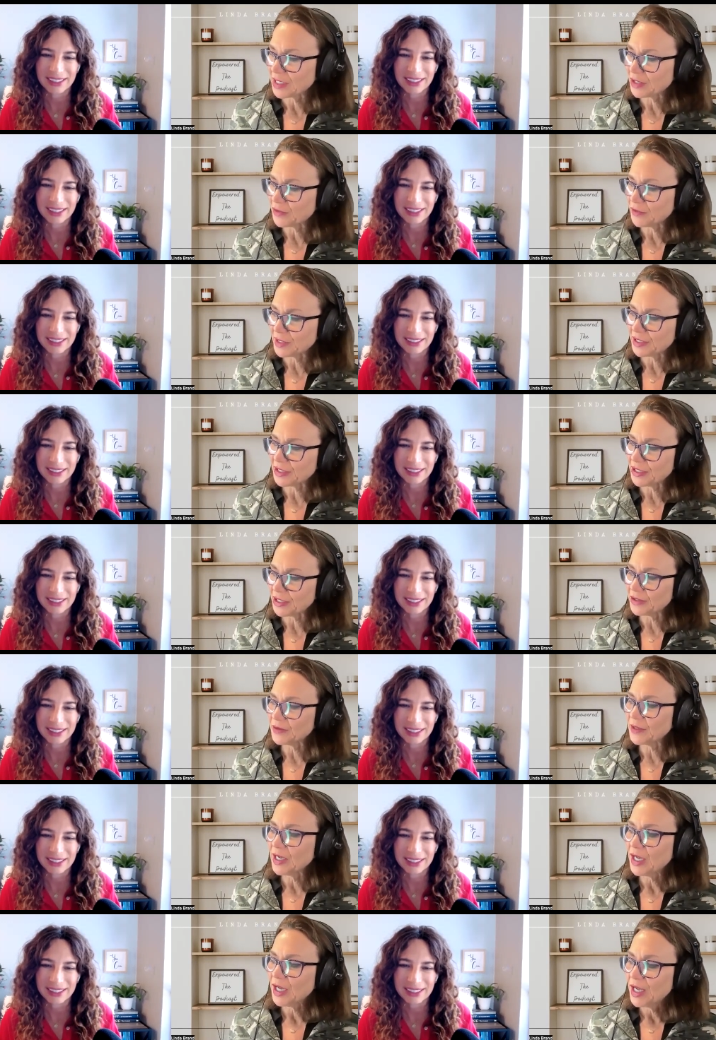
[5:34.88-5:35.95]
Speaker 1: thing you can do.
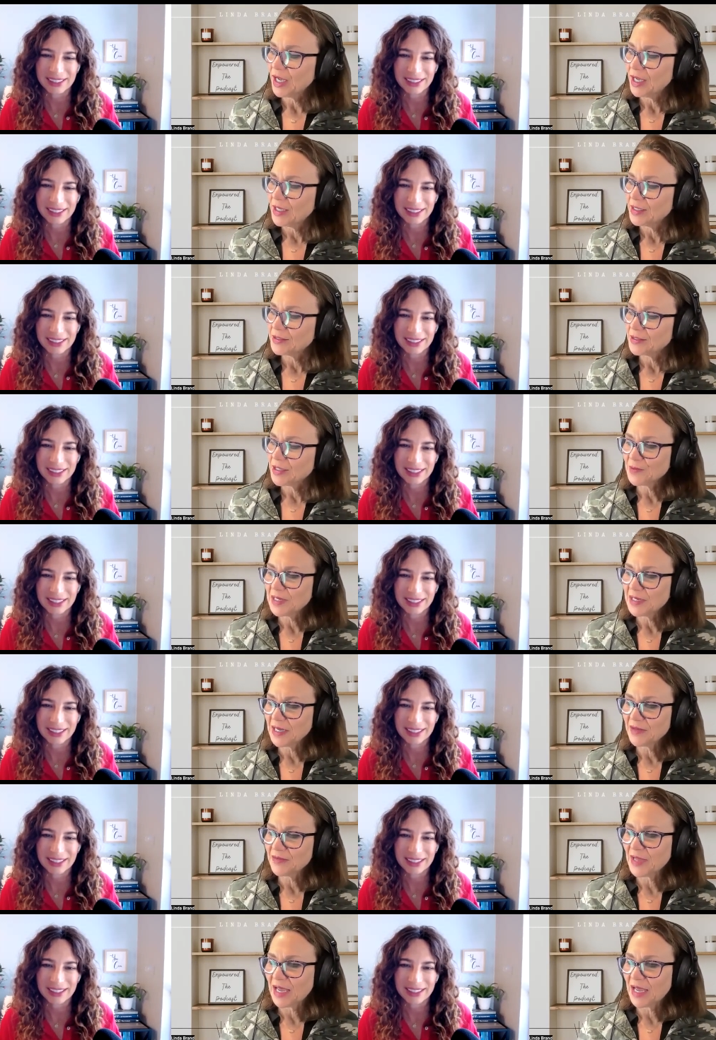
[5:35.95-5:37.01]
Speak
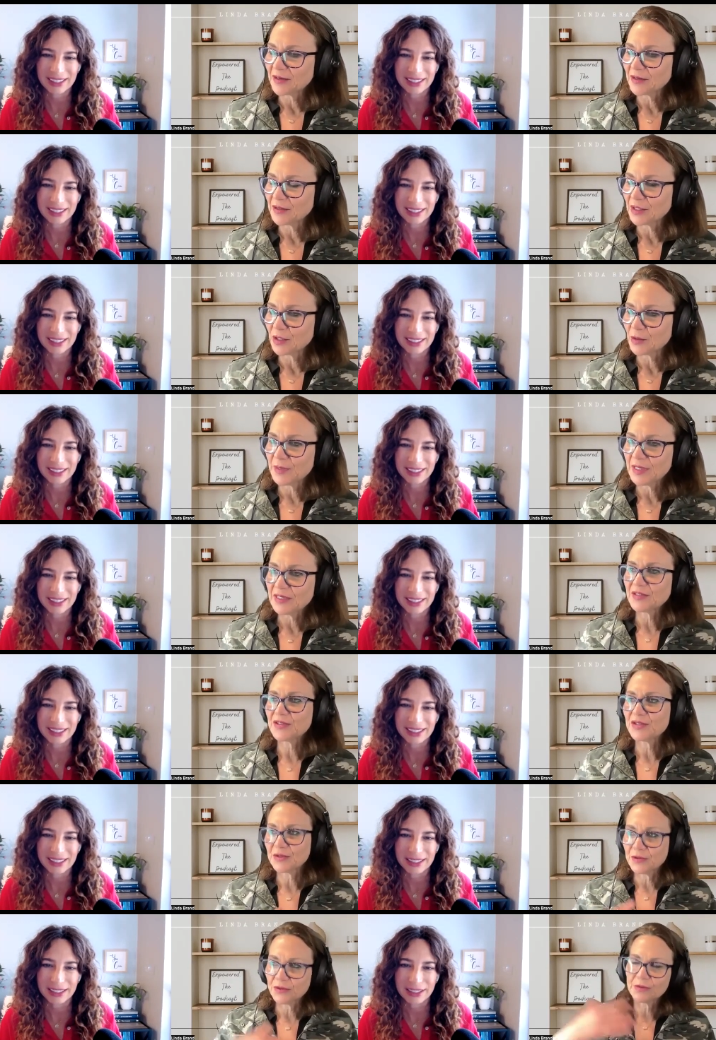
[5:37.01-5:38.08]
on that a little bit
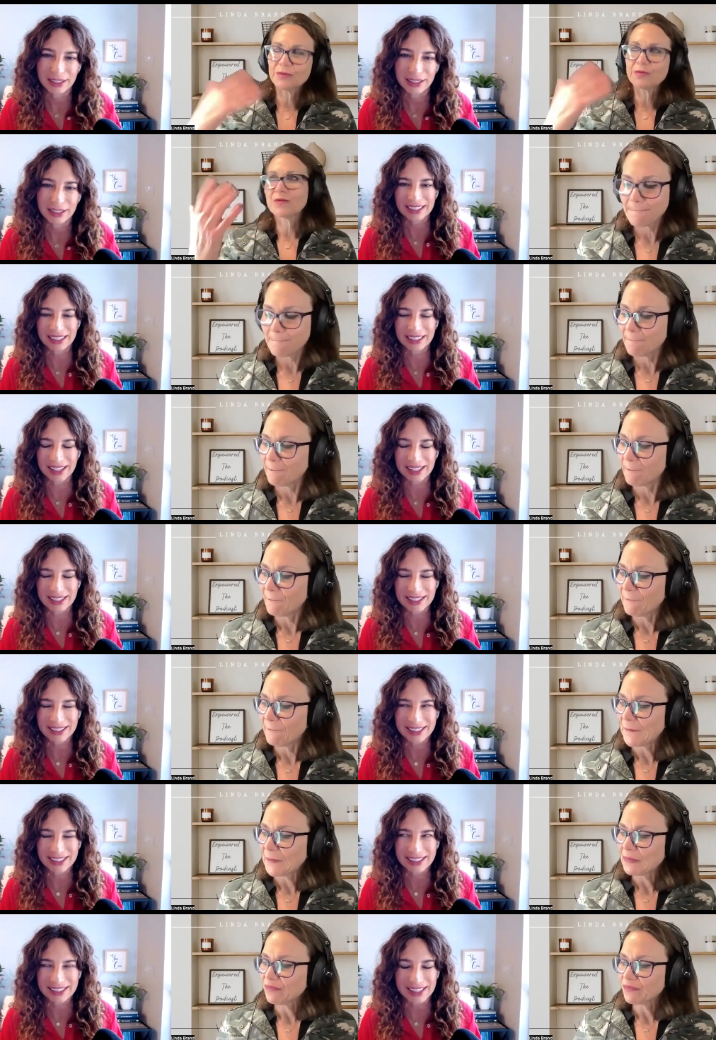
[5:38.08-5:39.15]
too. Yeah,
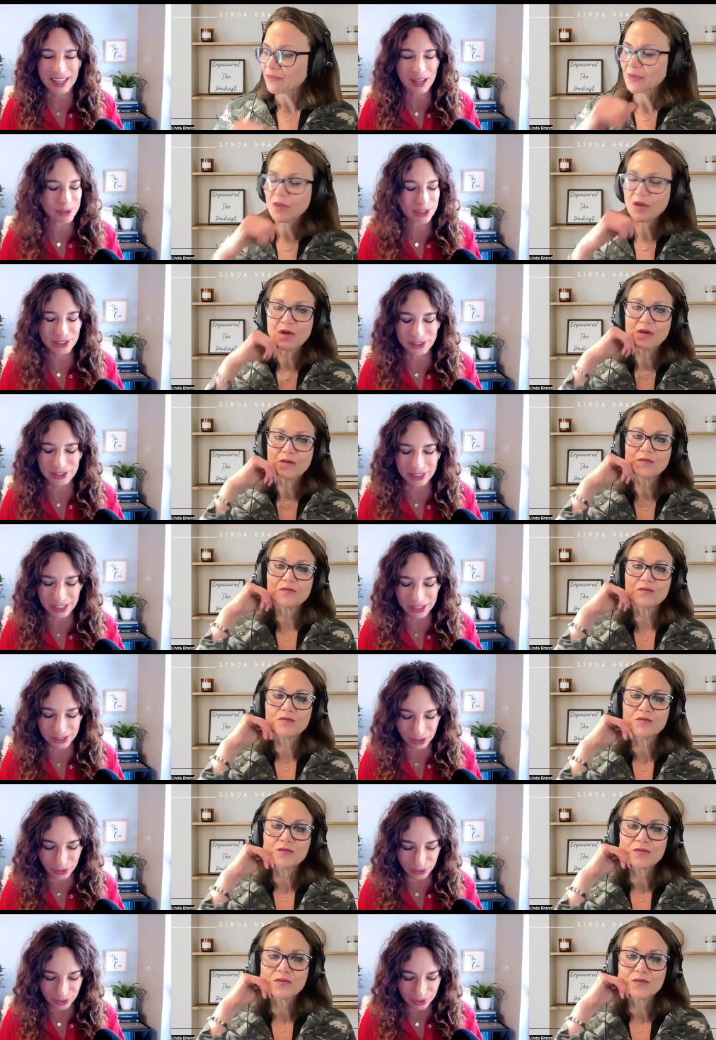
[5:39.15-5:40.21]
yeah absolutely.
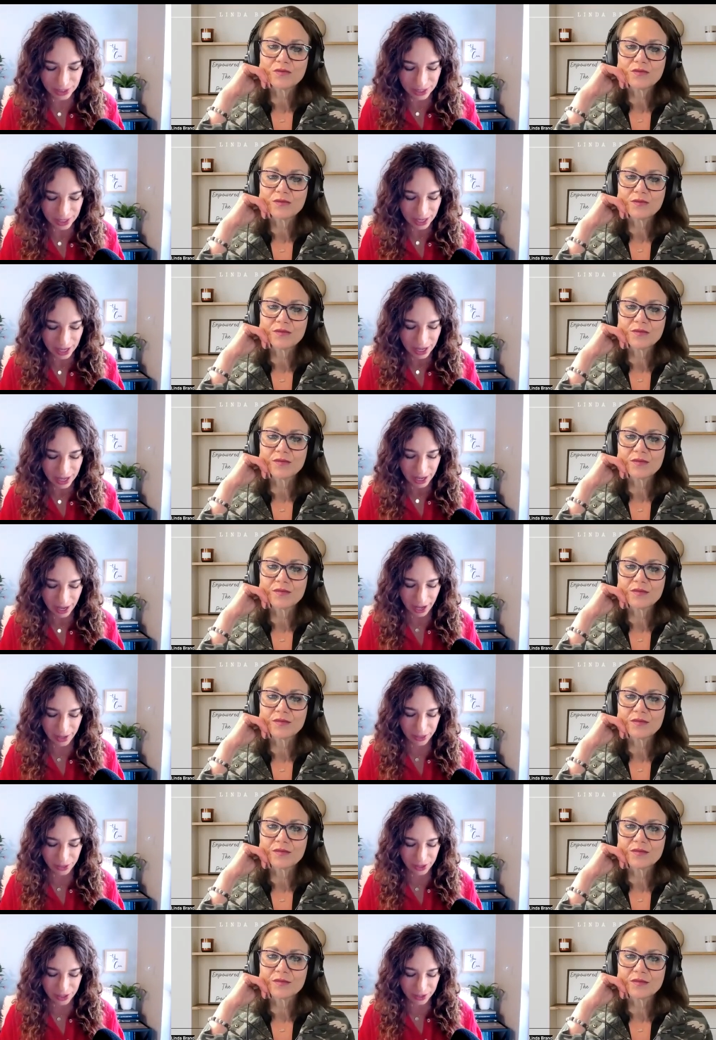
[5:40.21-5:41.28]
So
Speaker 2: I
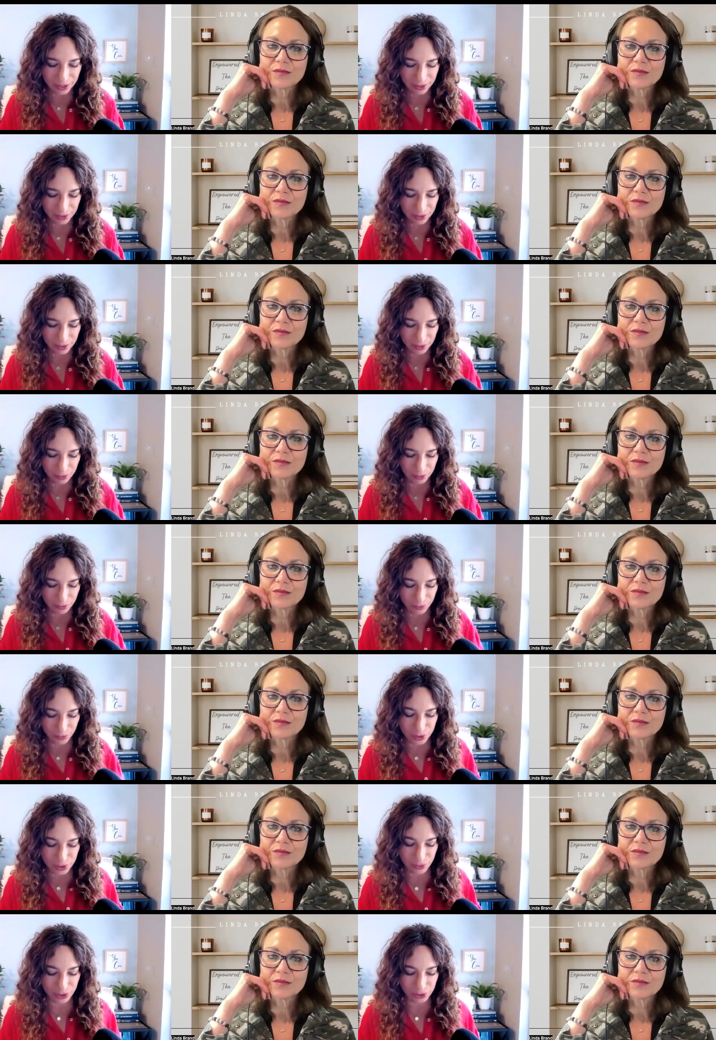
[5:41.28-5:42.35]
think first
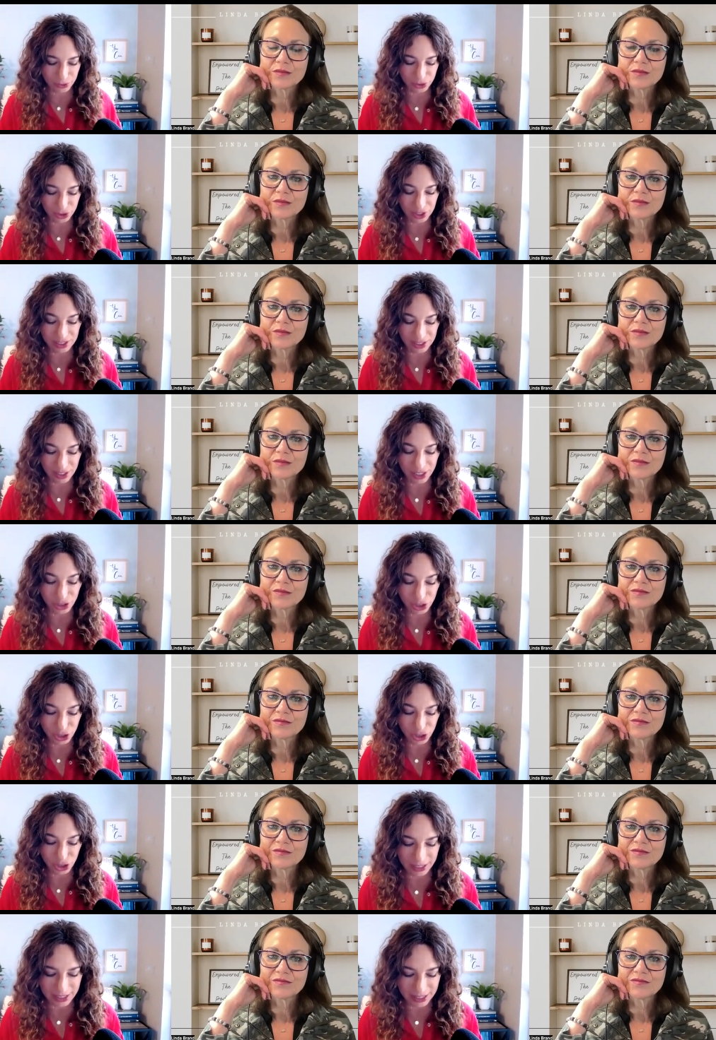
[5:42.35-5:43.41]
of all you just touched on
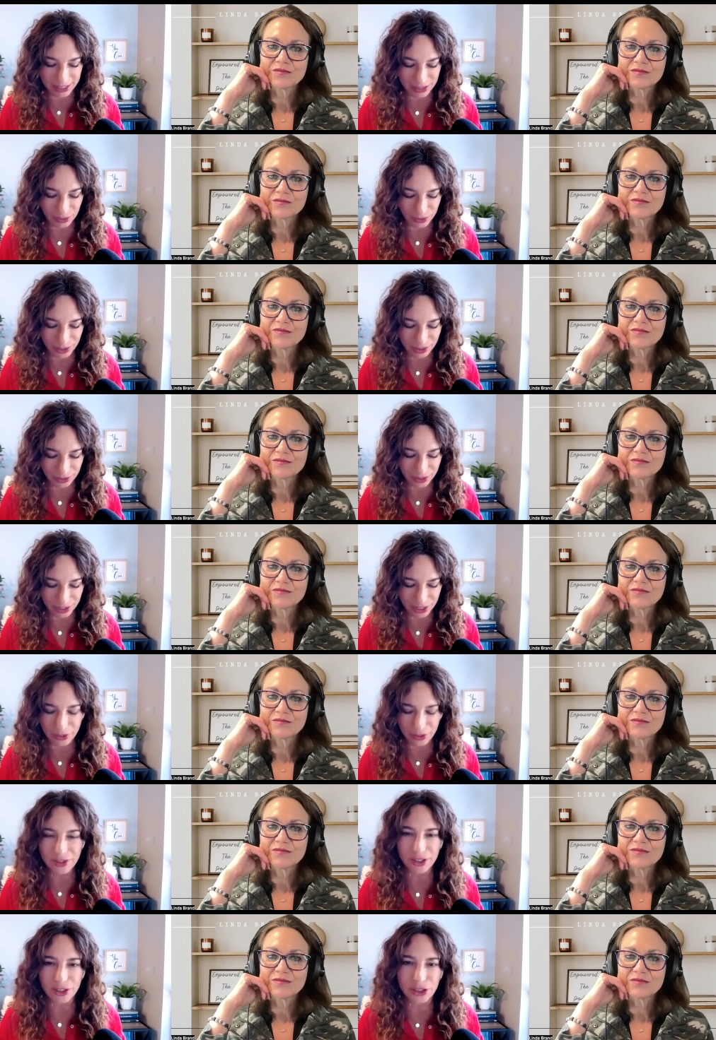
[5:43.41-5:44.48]
it and so here here are
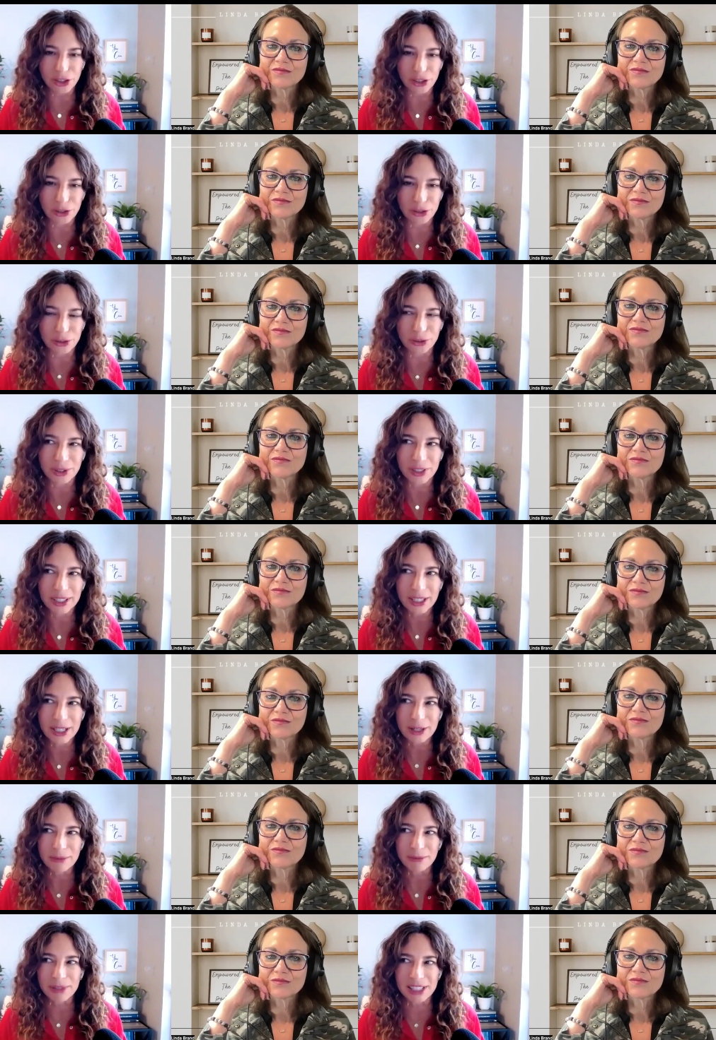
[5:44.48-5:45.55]
the two
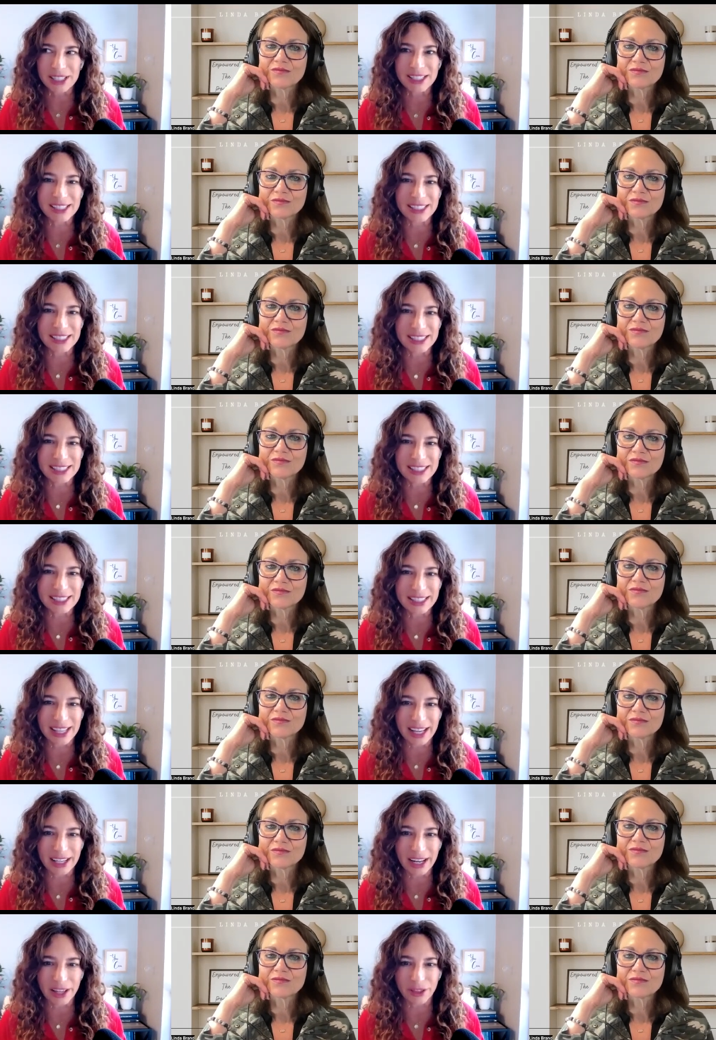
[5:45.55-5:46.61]
pieces that I